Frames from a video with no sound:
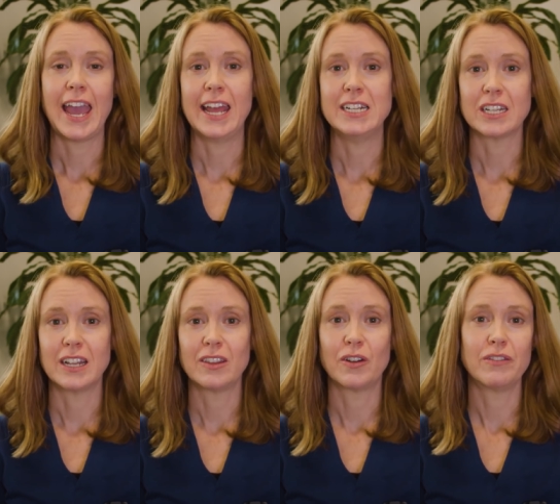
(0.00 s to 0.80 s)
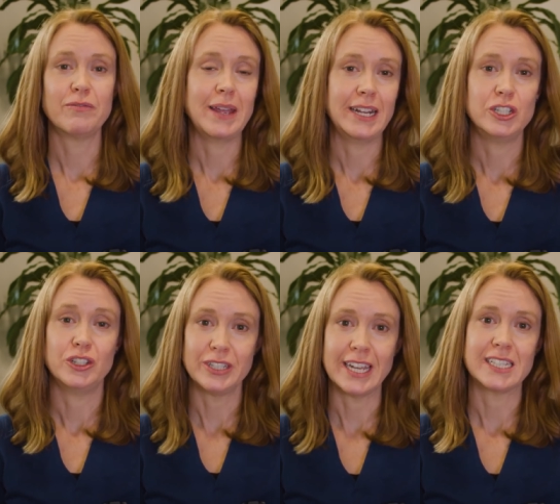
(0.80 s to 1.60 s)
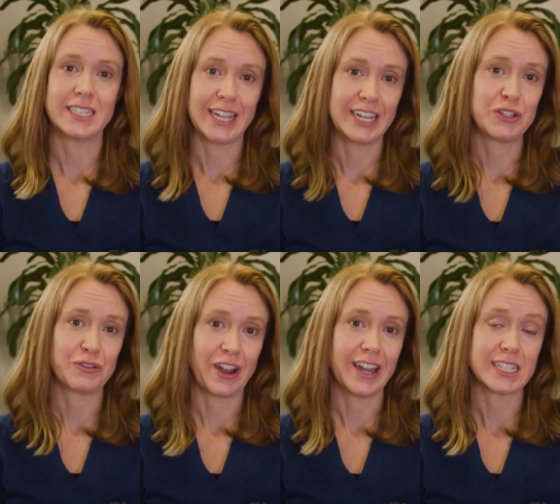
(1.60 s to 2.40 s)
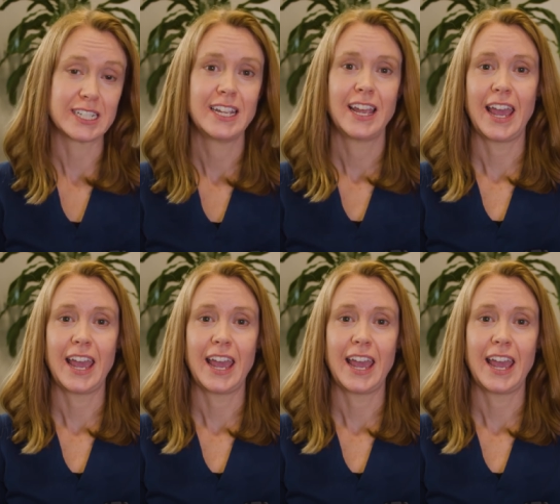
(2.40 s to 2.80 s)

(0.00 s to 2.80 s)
And a lot of men do get stage fright